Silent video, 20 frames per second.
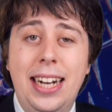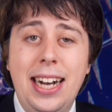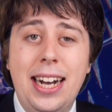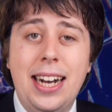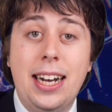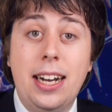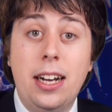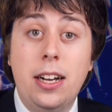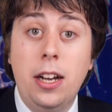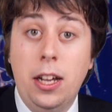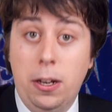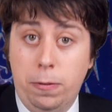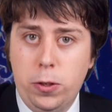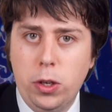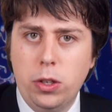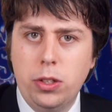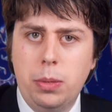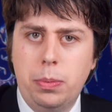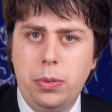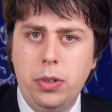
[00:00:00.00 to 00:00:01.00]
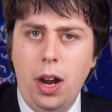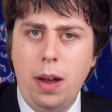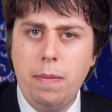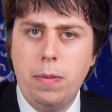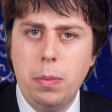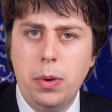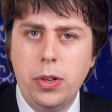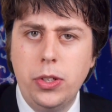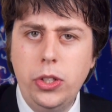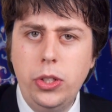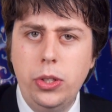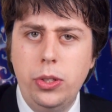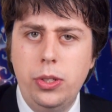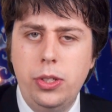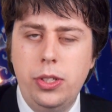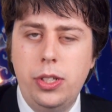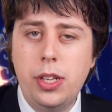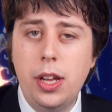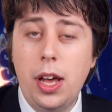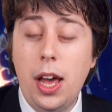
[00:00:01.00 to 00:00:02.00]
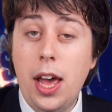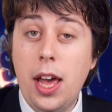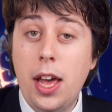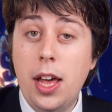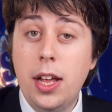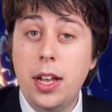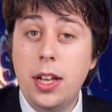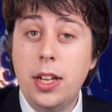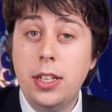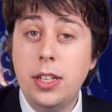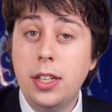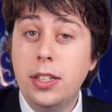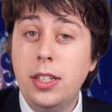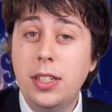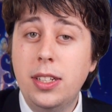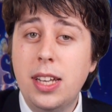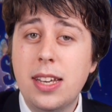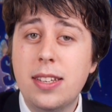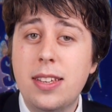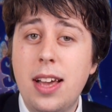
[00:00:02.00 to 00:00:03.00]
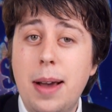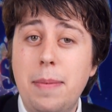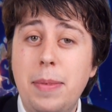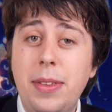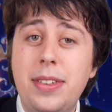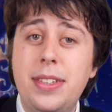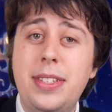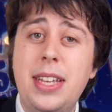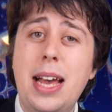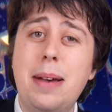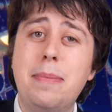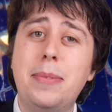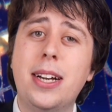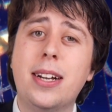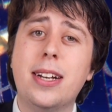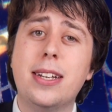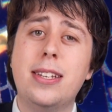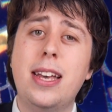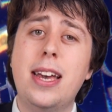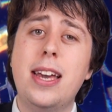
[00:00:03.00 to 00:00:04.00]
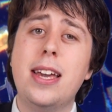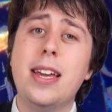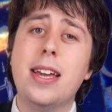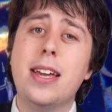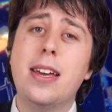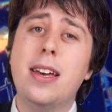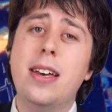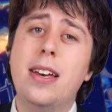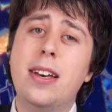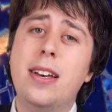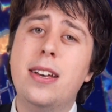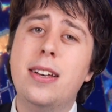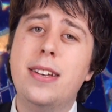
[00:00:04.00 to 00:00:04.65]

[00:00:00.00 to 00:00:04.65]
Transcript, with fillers: And of course, subscribe for more news. And until next time, this is Sam Tucker saying,